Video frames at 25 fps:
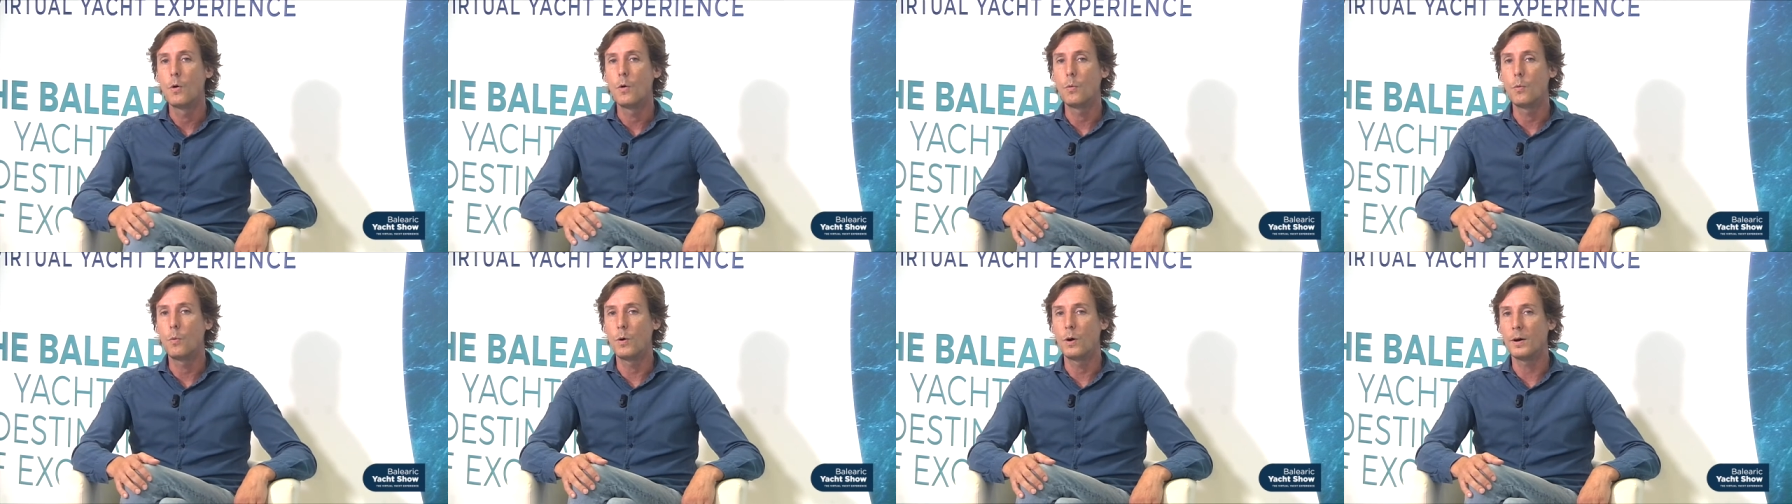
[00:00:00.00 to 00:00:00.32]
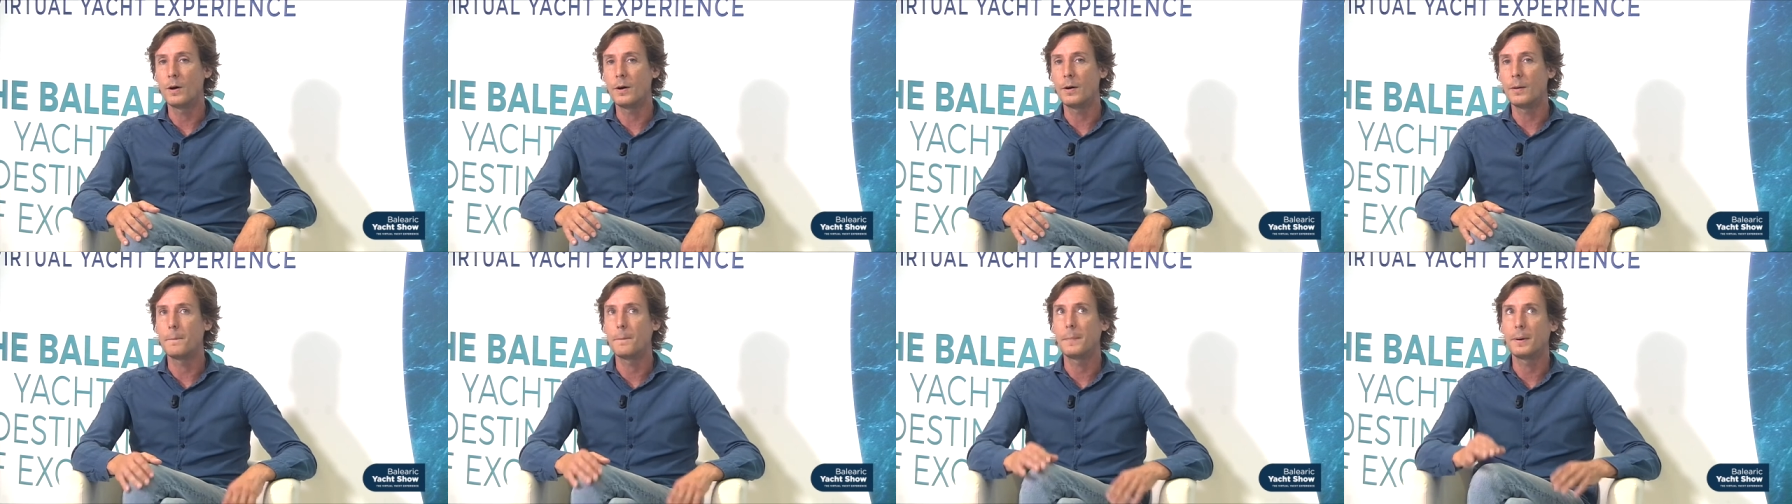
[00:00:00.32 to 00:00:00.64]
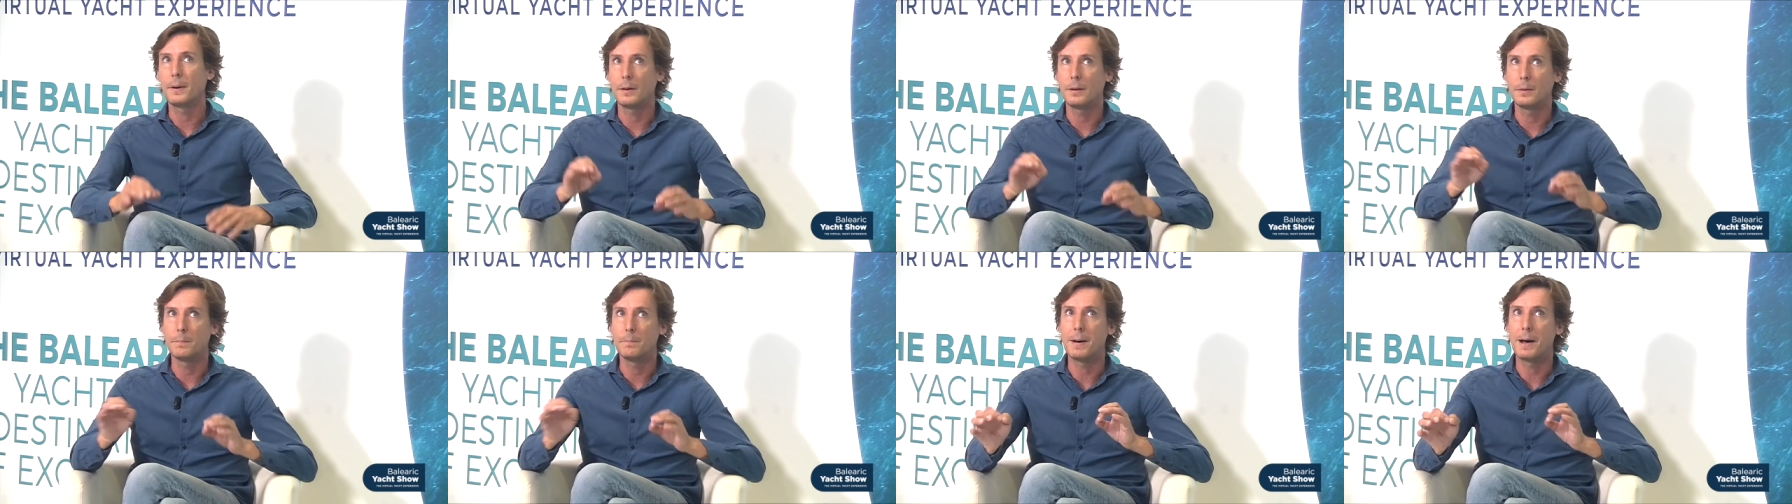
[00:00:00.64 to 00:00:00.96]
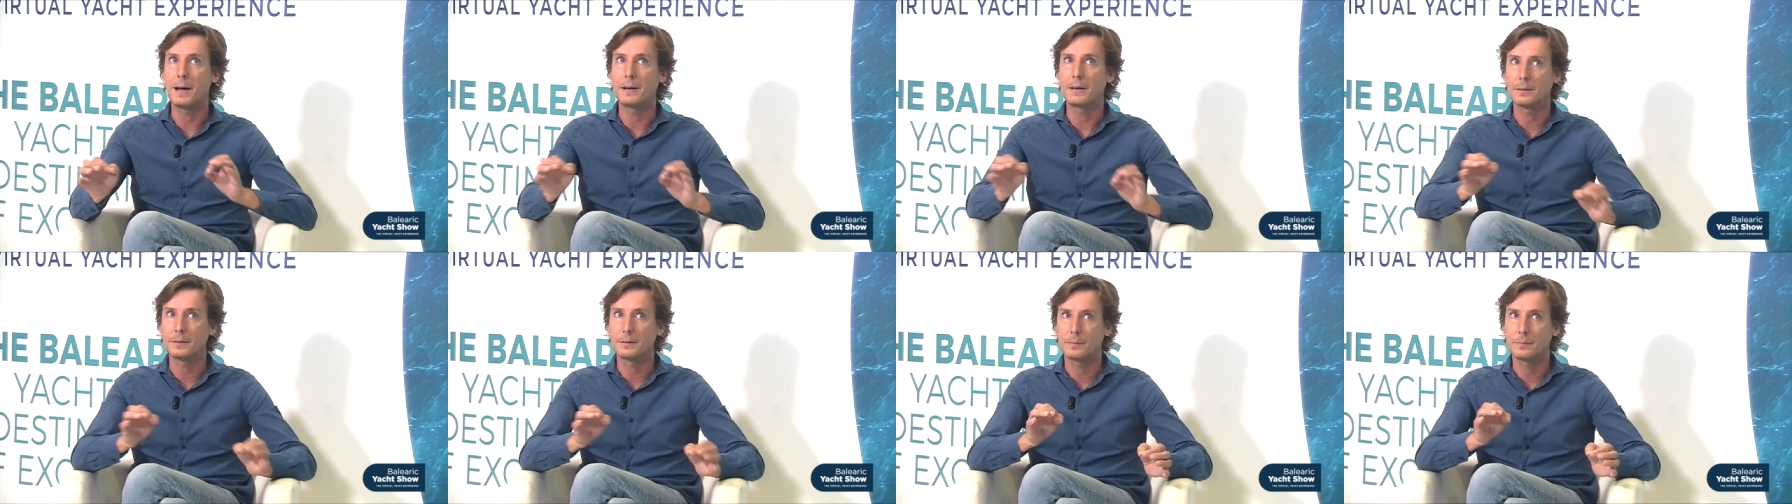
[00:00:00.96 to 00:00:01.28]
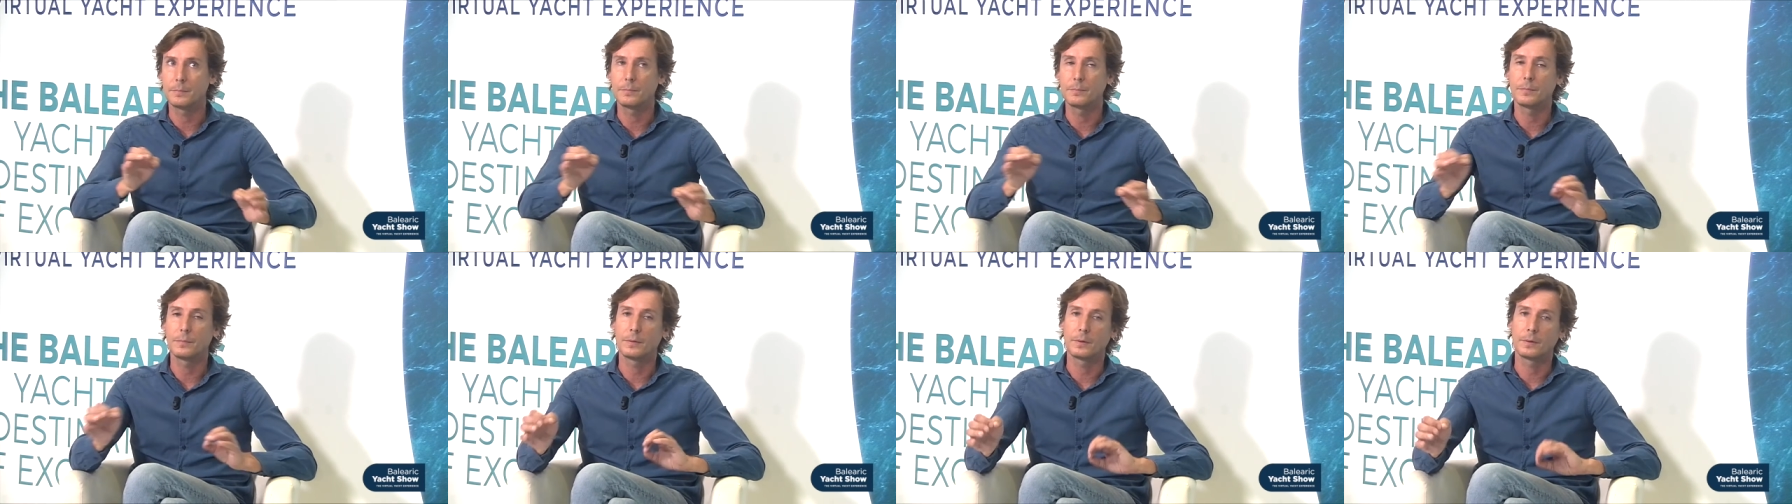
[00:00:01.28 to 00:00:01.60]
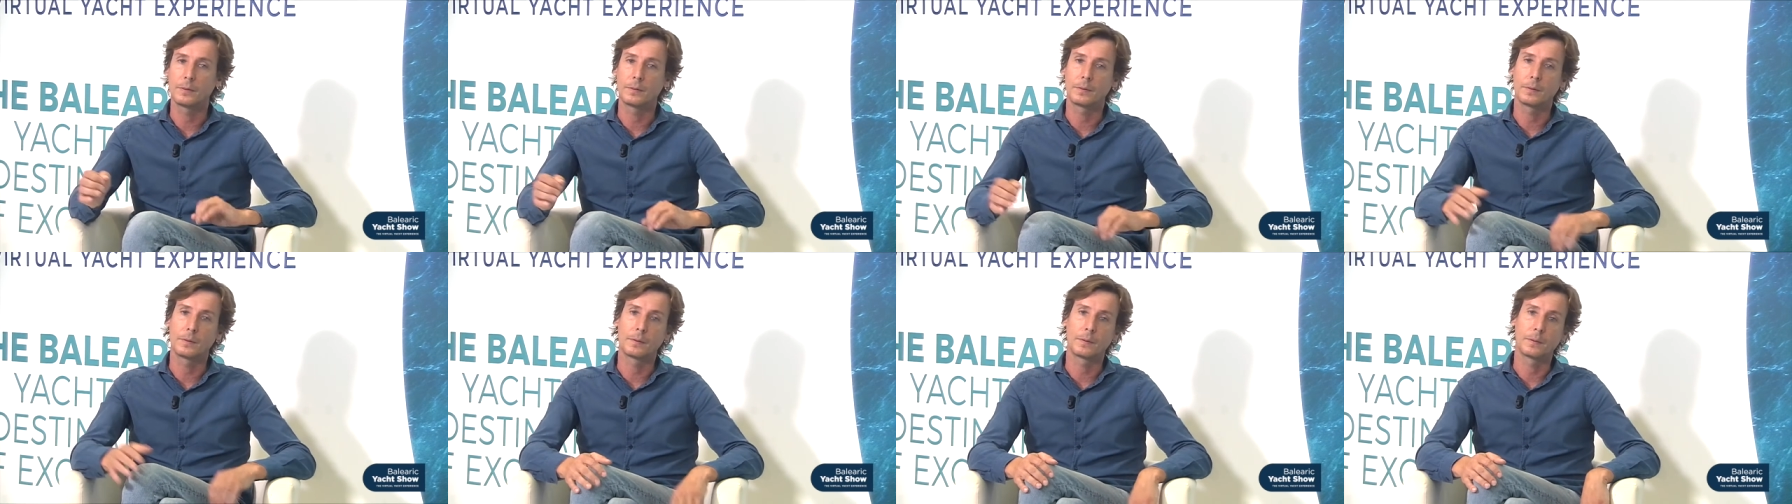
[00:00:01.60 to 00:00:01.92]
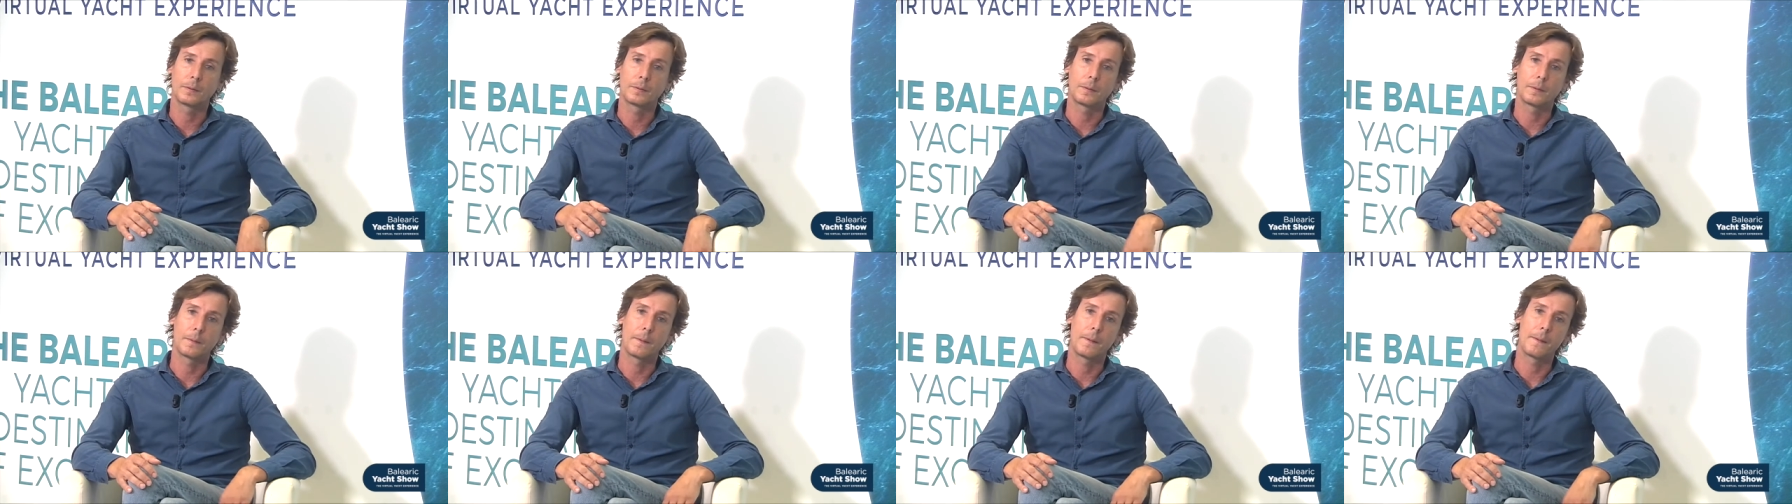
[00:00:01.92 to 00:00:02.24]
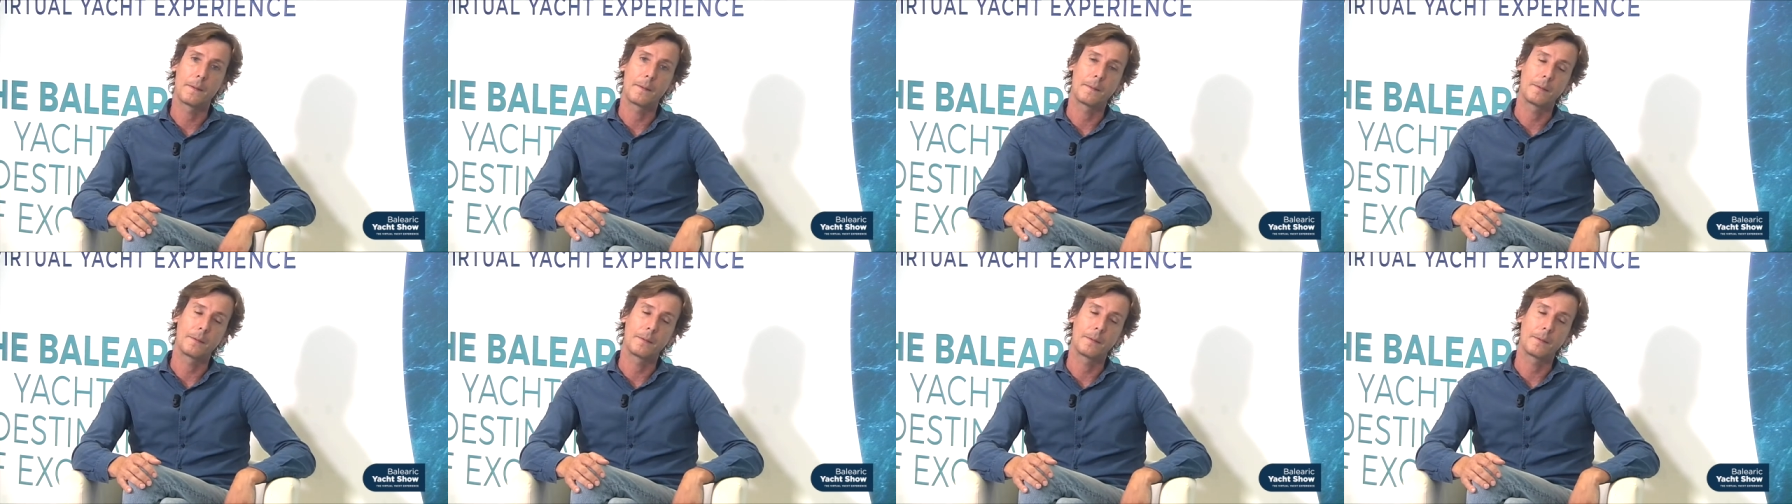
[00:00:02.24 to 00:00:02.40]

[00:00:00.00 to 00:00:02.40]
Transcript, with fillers: were in bad, uh, uh